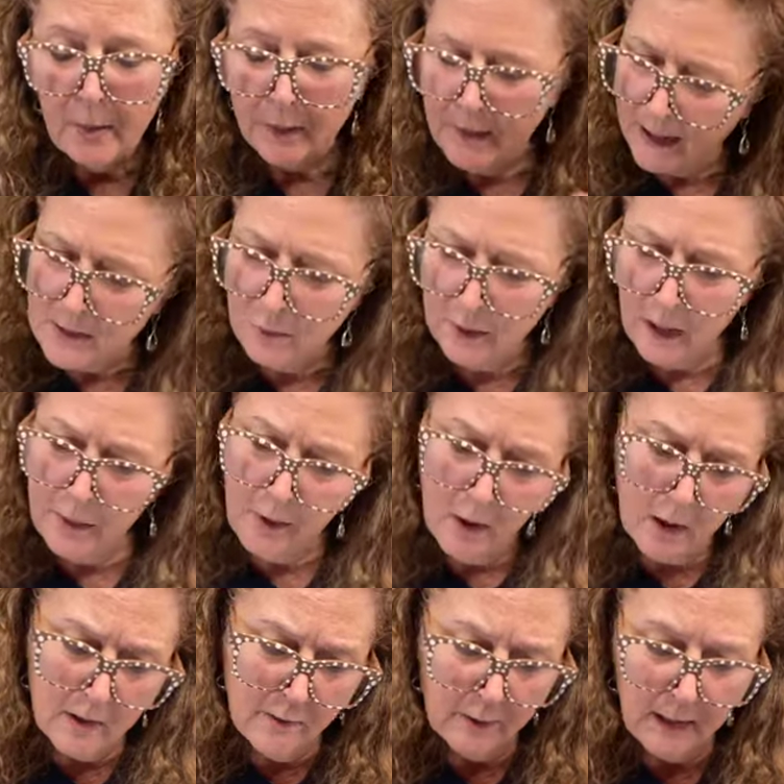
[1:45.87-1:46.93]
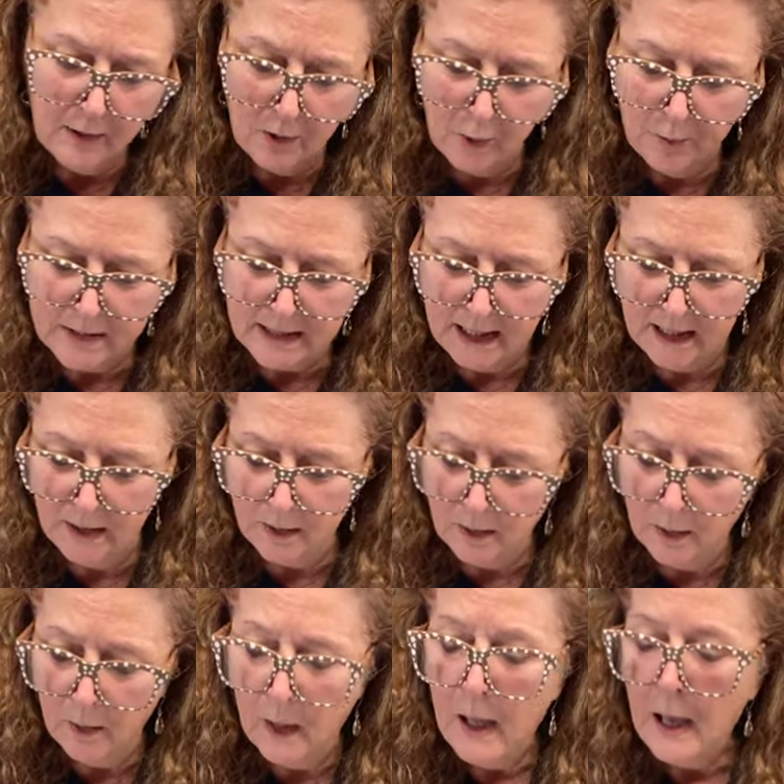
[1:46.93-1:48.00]
But that's what I thought of when I heard
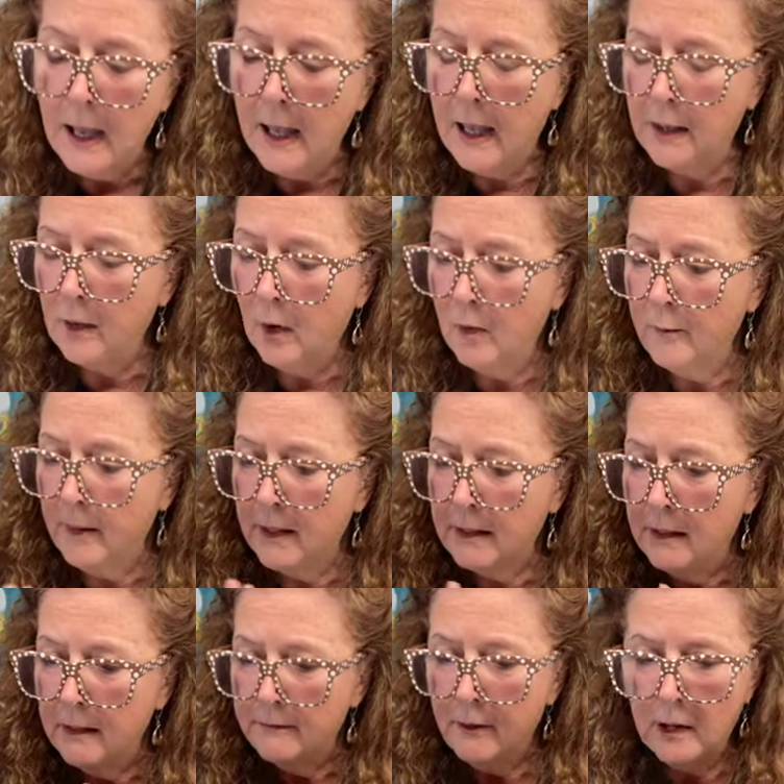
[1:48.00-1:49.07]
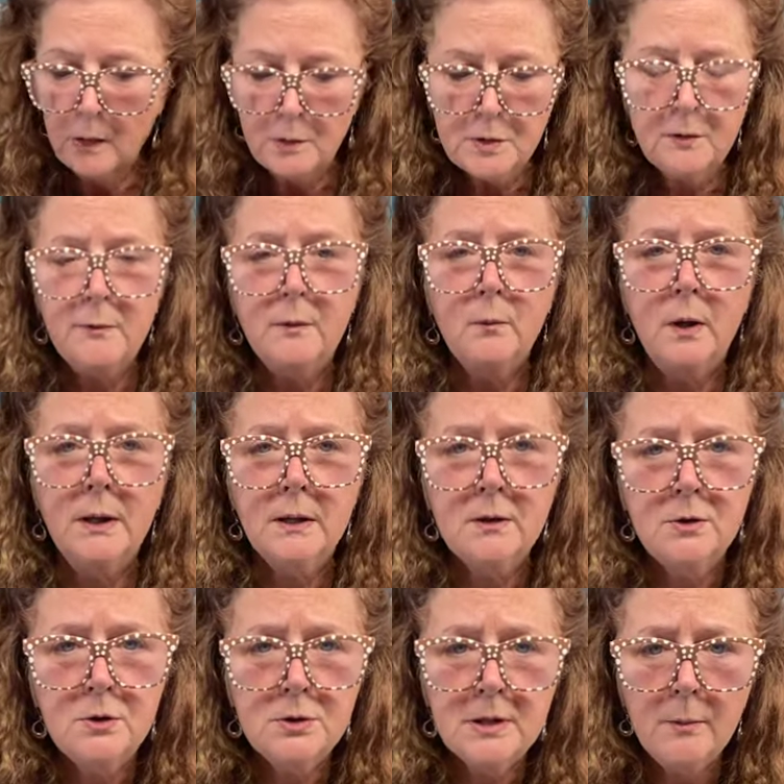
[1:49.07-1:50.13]
botanical, and all my followers have been wanting
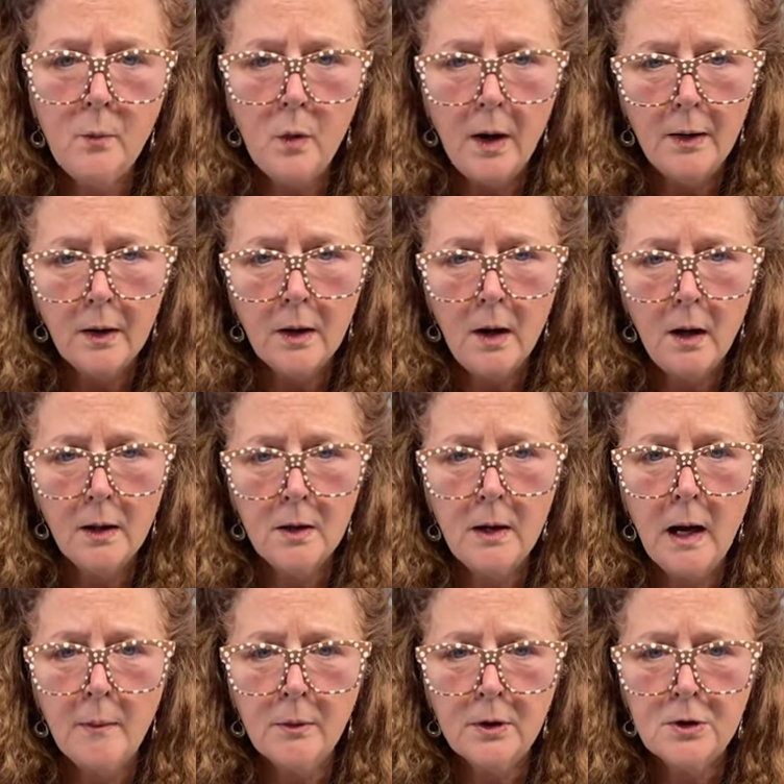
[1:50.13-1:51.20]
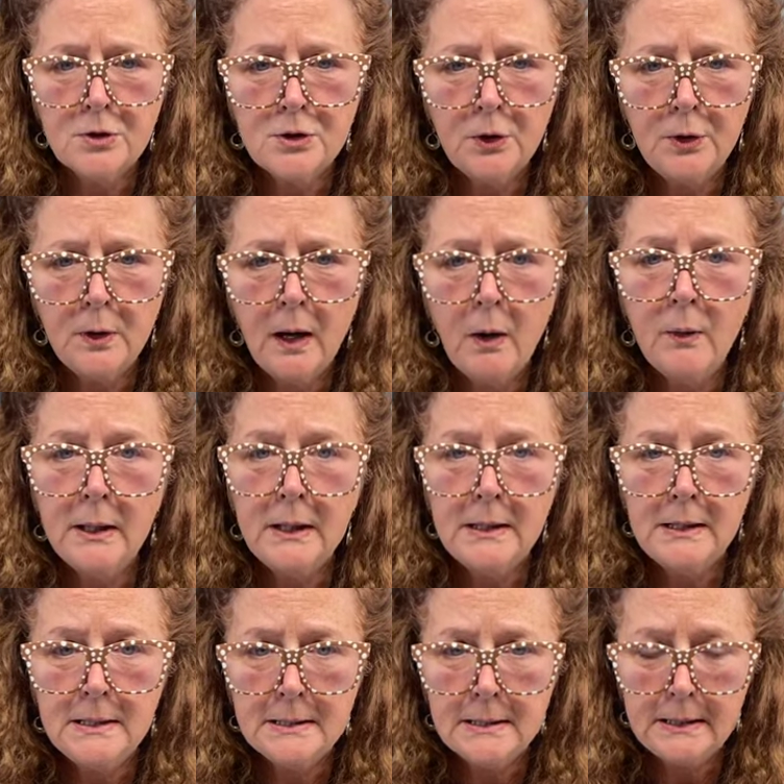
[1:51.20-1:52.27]
to do some watercolor. I'm going to show you how
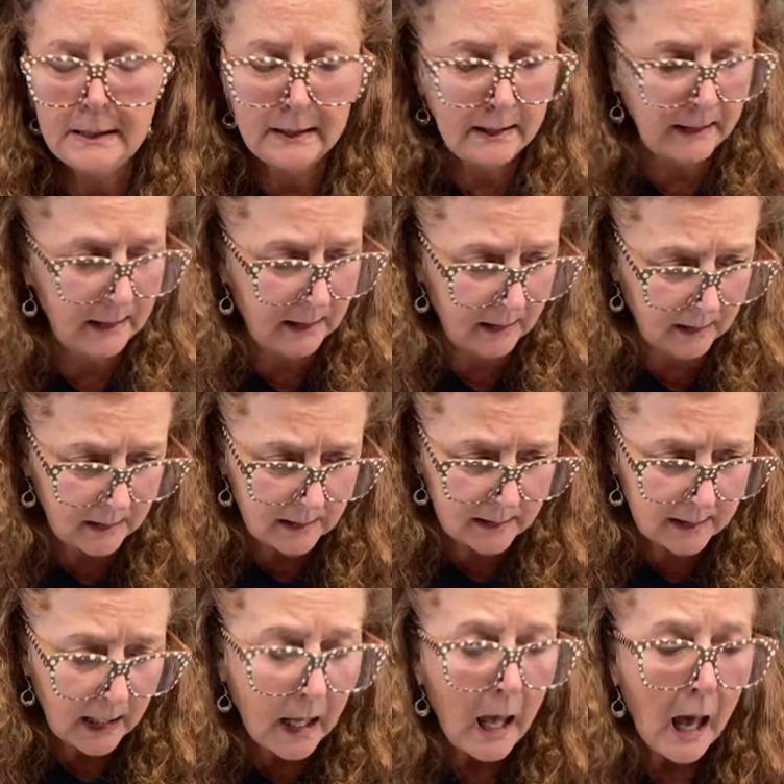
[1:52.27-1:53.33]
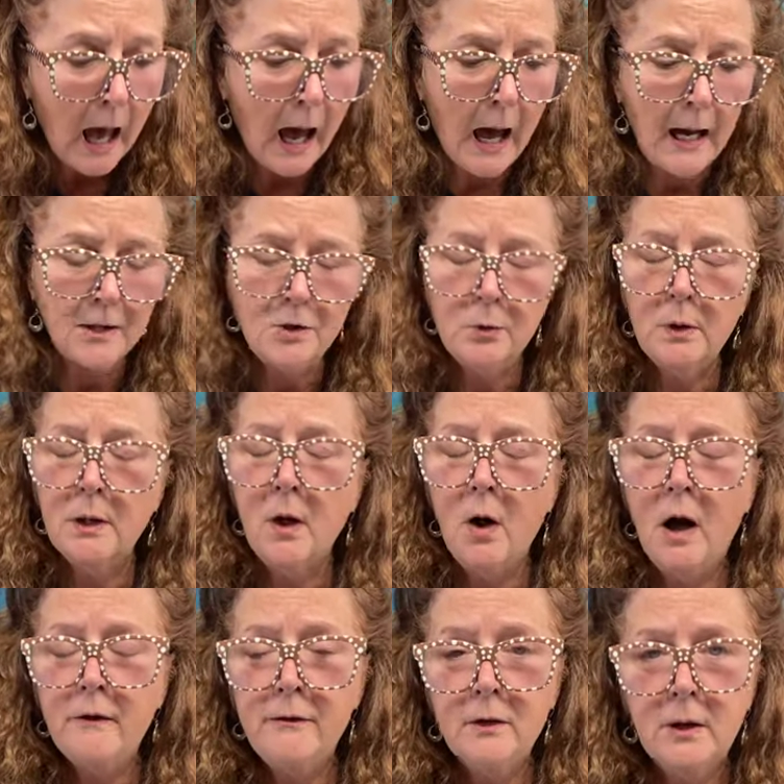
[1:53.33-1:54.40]
easy it is. I do an
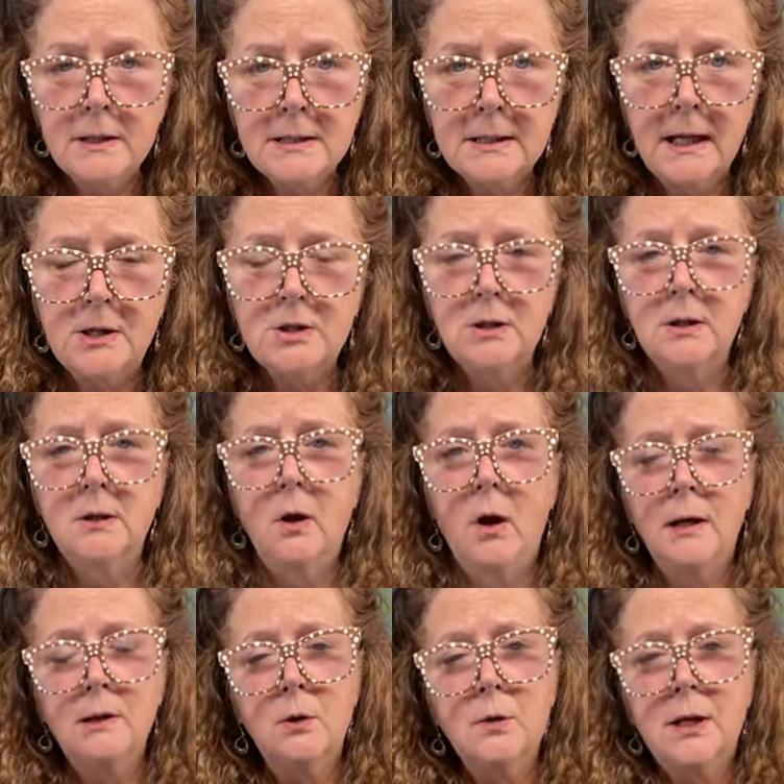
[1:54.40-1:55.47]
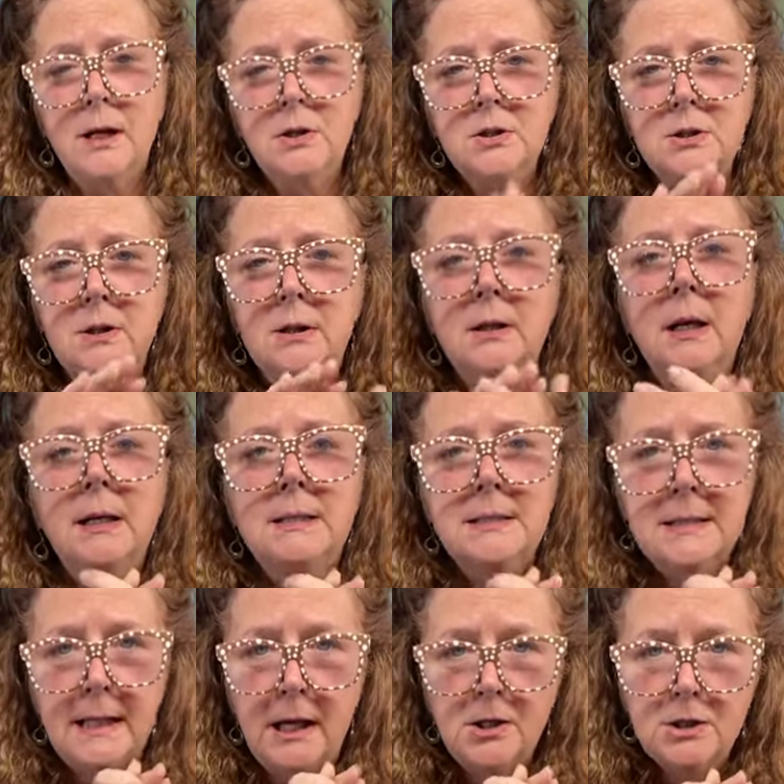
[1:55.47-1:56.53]
awful lot of sketching, on location
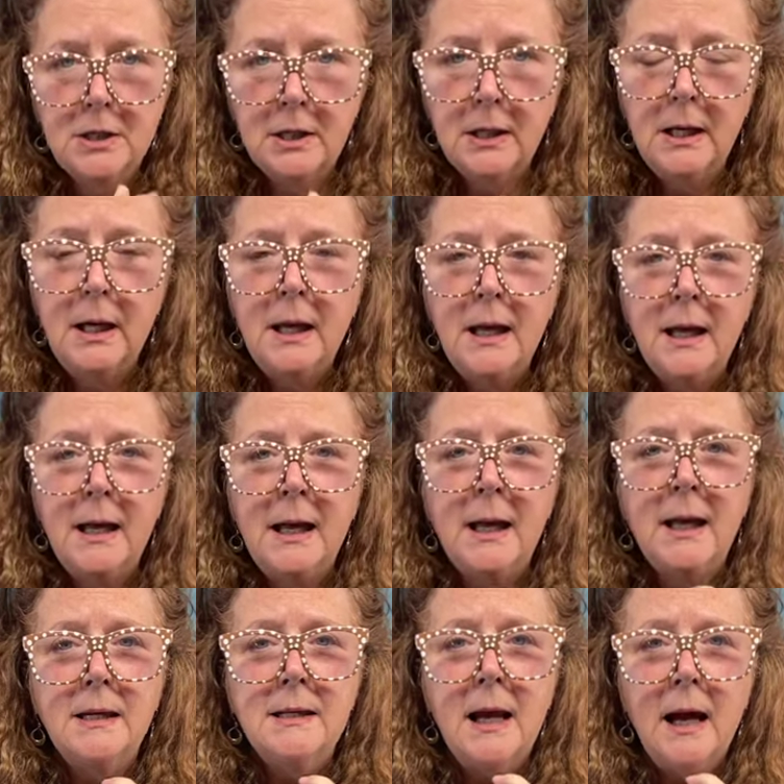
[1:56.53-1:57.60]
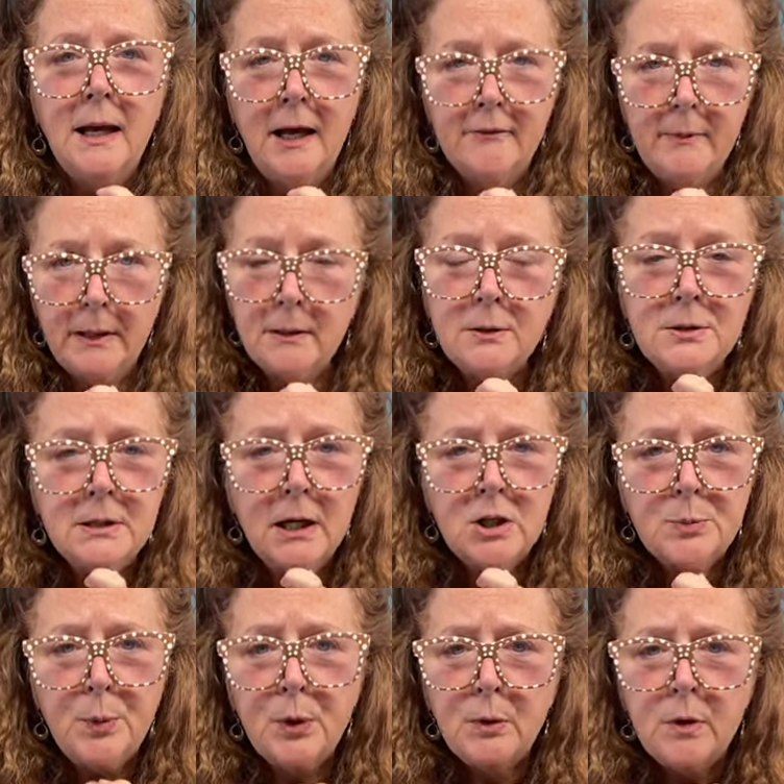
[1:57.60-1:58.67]
sketching, and I have my little
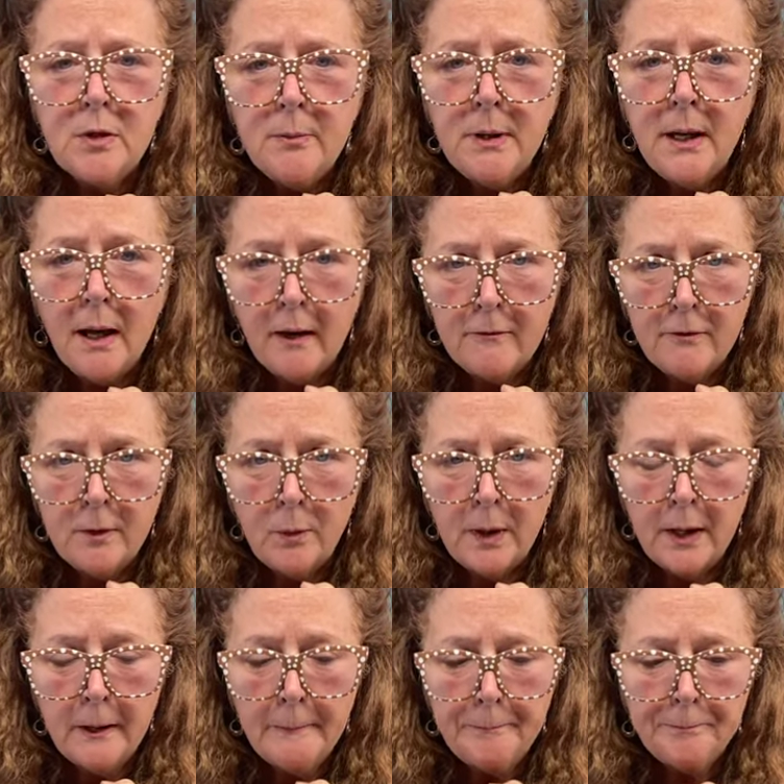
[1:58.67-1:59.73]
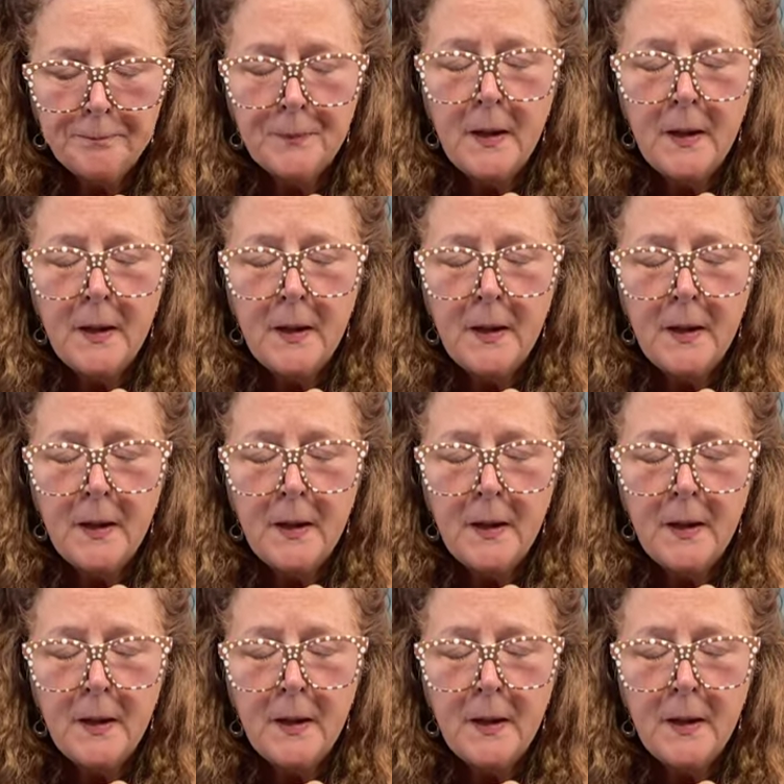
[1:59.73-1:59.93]
sketchbook with me everywhere.